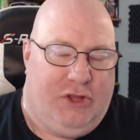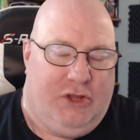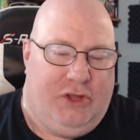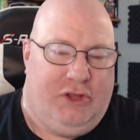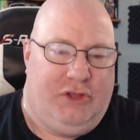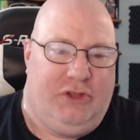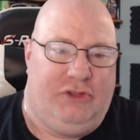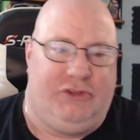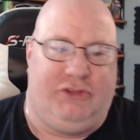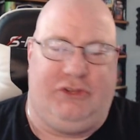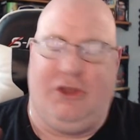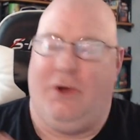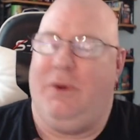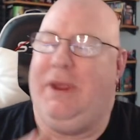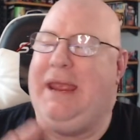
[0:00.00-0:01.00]

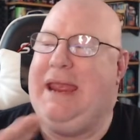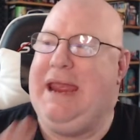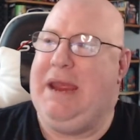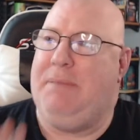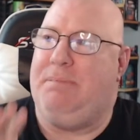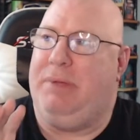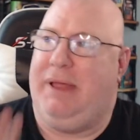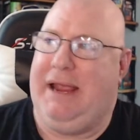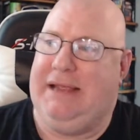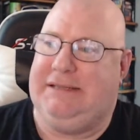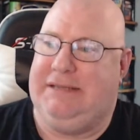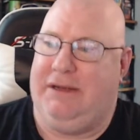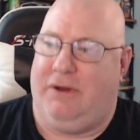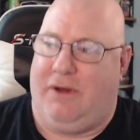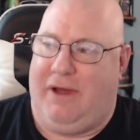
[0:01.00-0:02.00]
So he plays
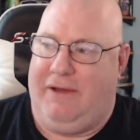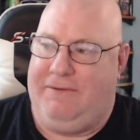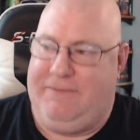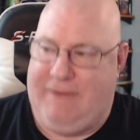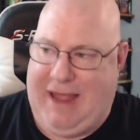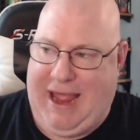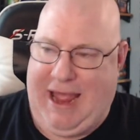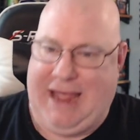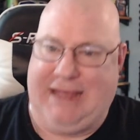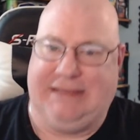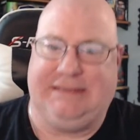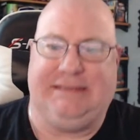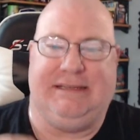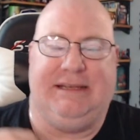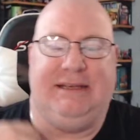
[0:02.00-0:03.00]
it off
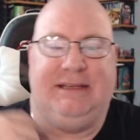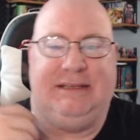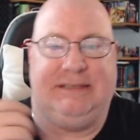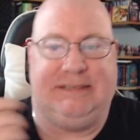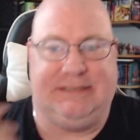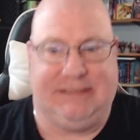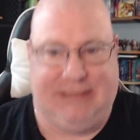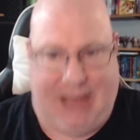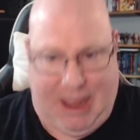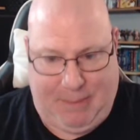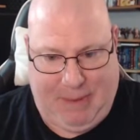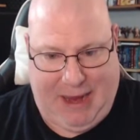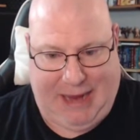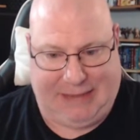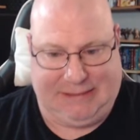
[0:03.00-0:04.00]
as, stop
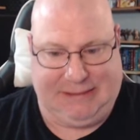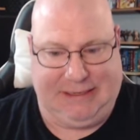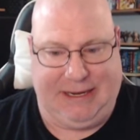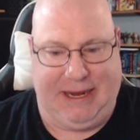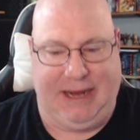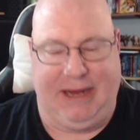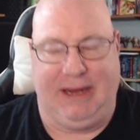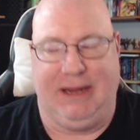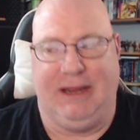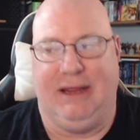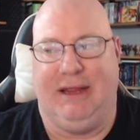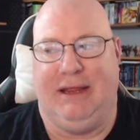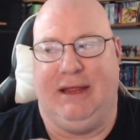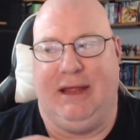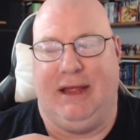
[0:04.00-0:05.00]
asking.
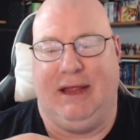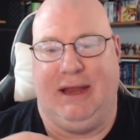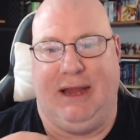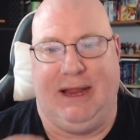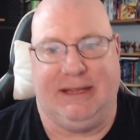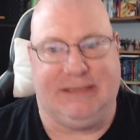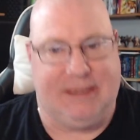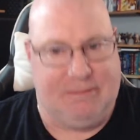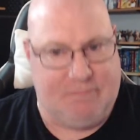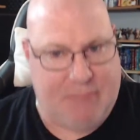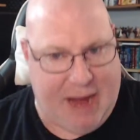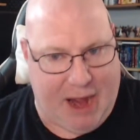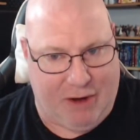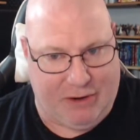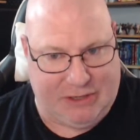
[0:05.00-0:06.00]
It's
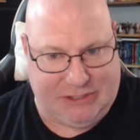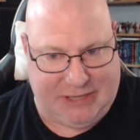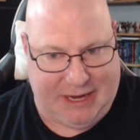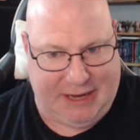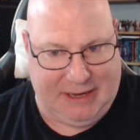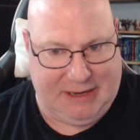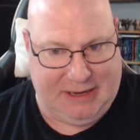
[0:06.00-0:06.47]
embarrassing.